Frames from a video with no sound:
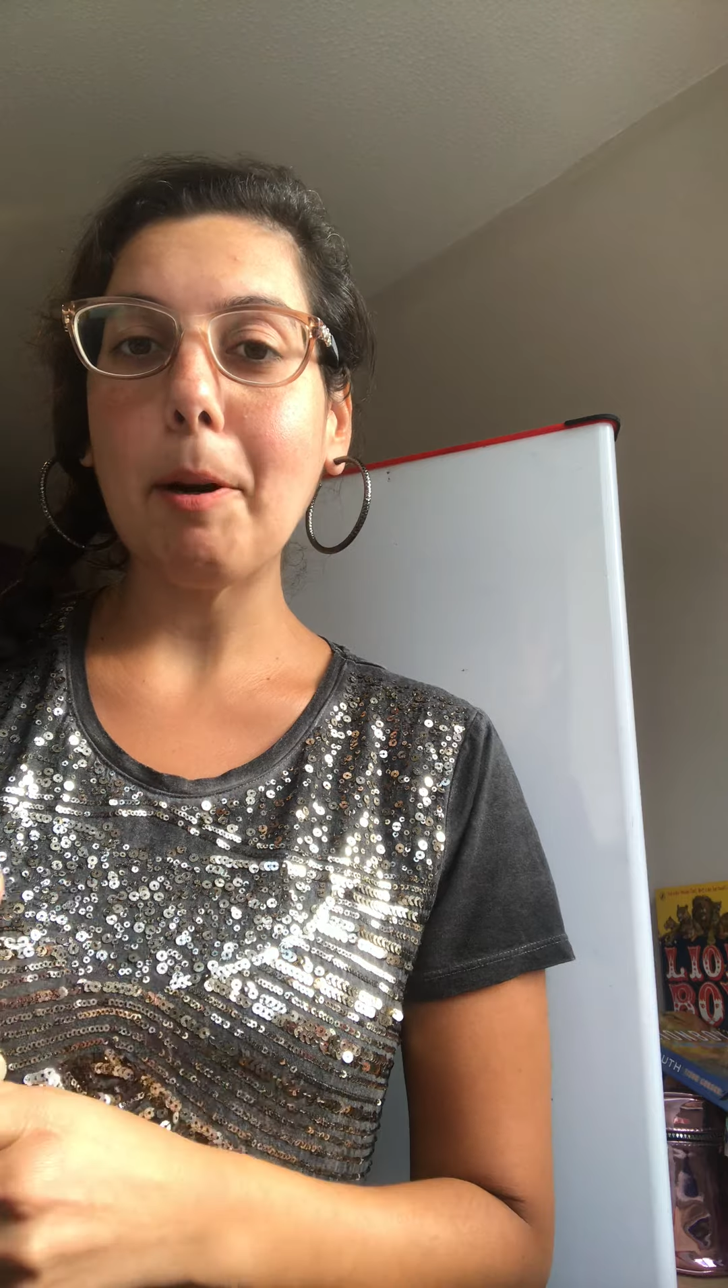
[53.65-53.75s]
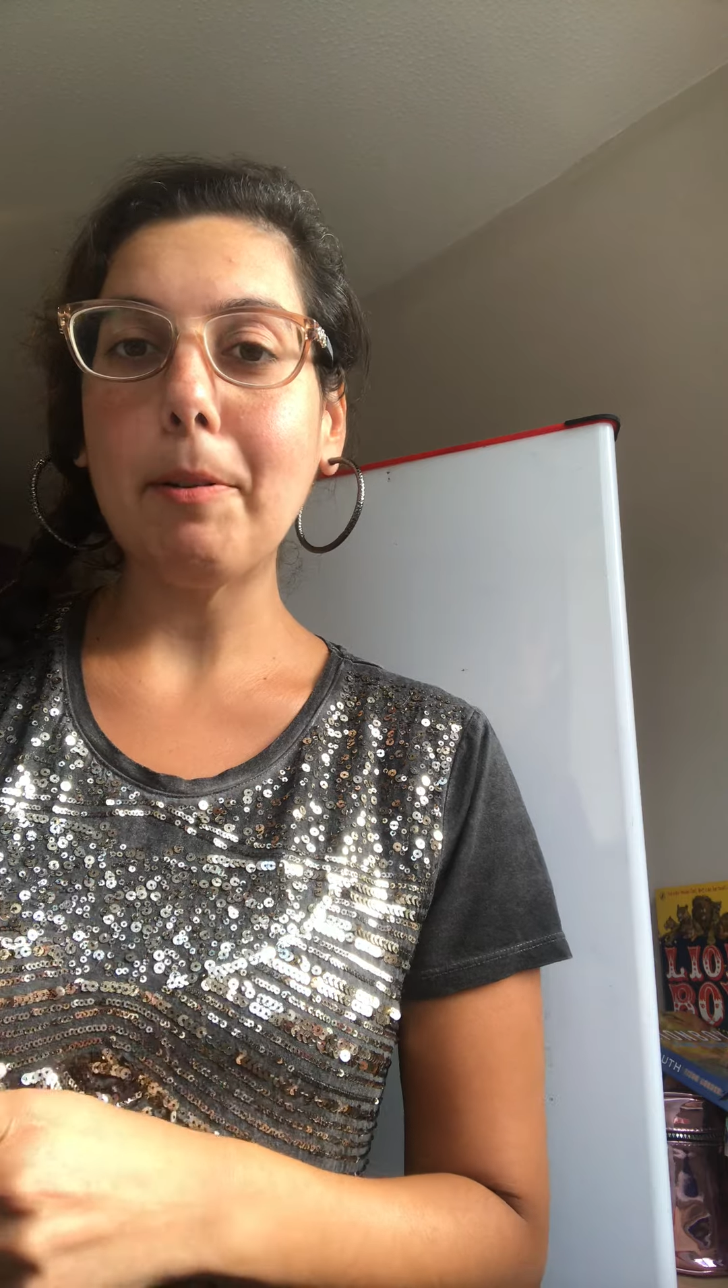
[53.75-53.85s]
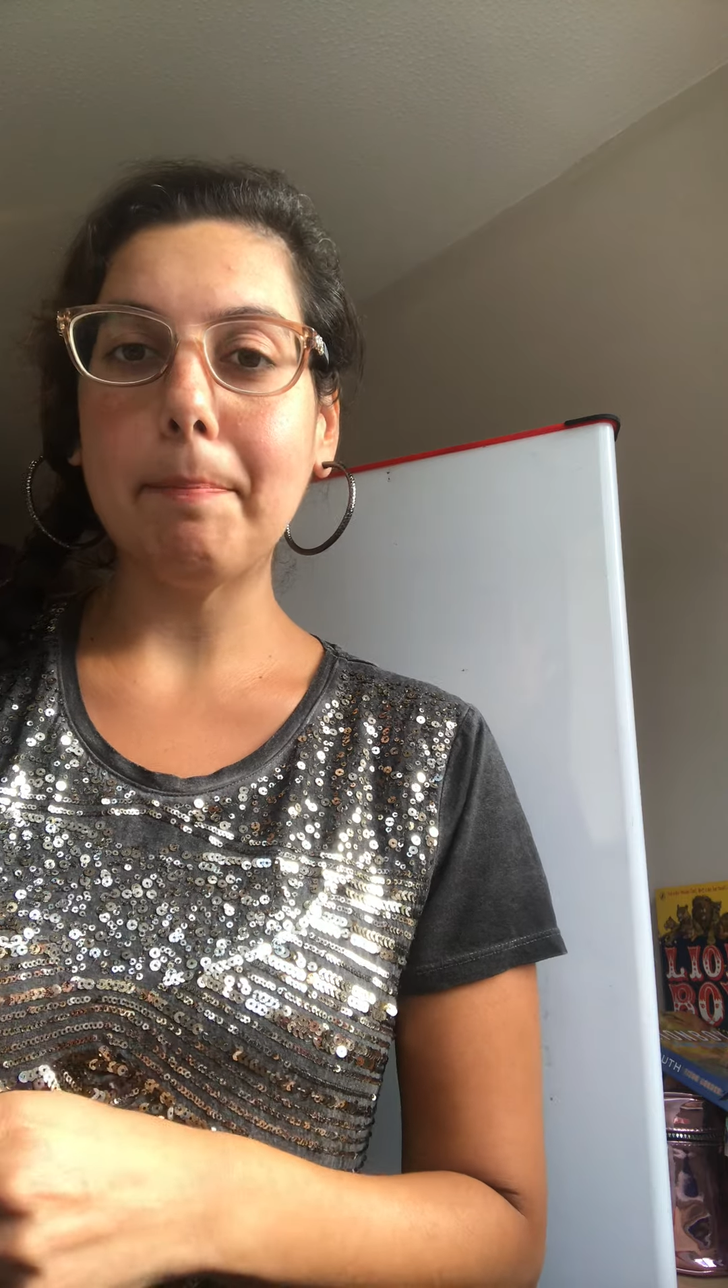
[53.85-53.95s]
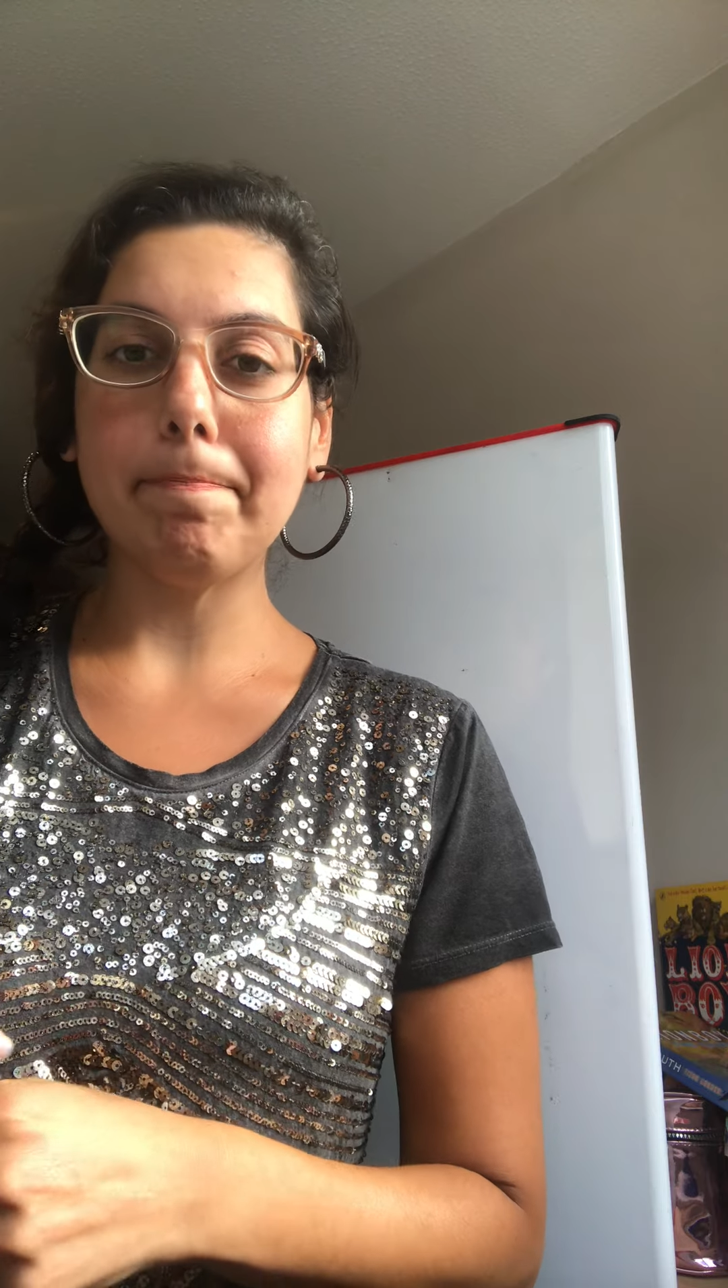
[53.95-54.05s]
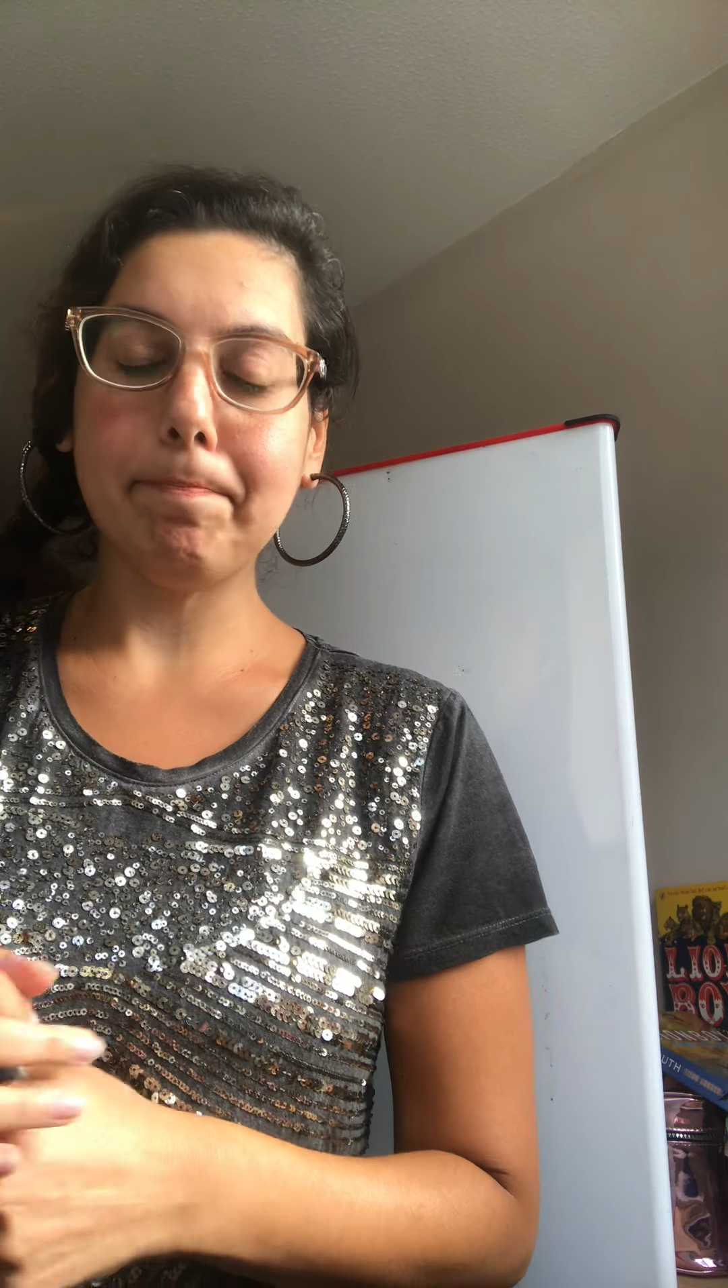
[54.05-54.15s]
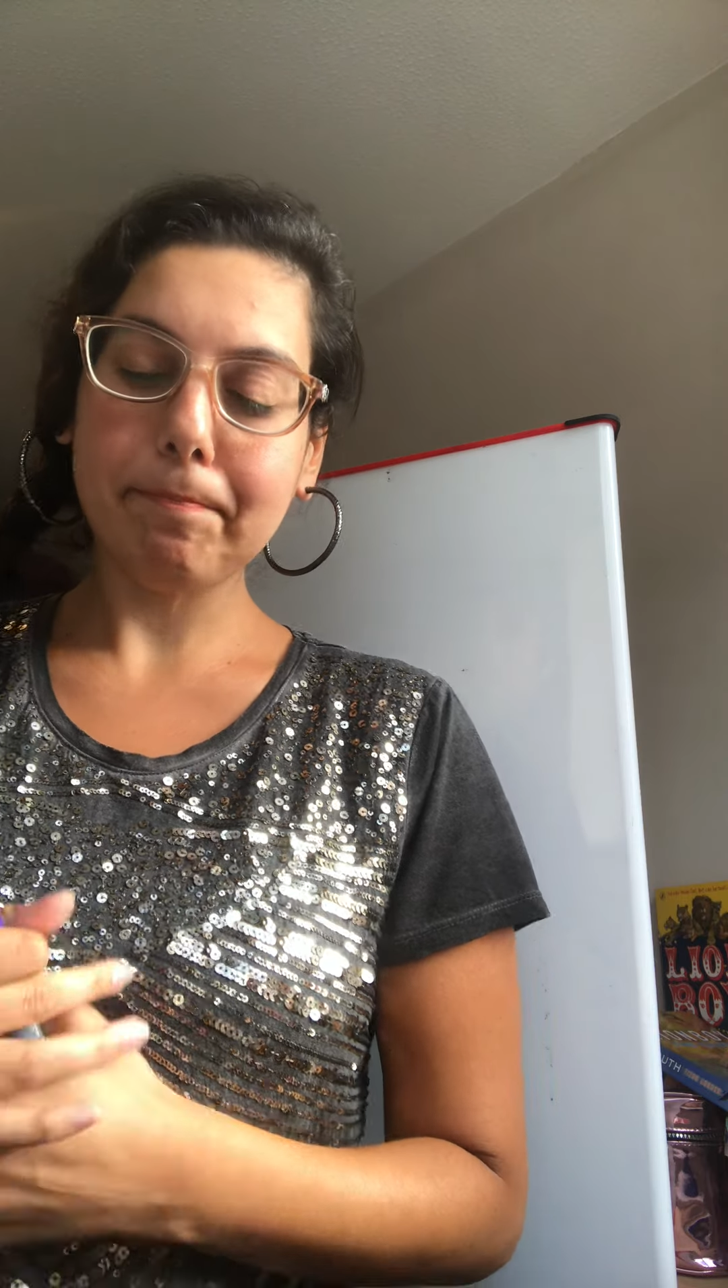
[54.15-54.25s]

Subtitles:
poem.